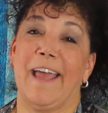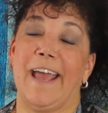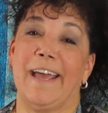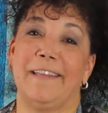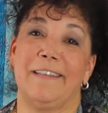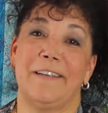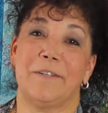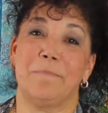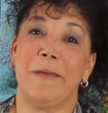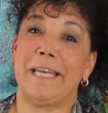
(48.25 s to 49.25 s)
and
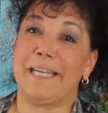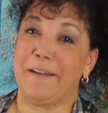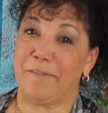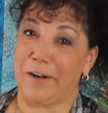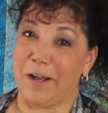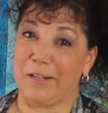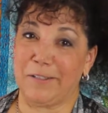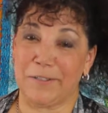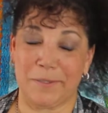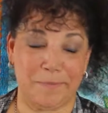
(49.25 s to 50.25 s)
there's many different
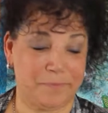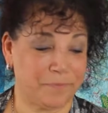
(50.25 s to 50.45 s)
colors.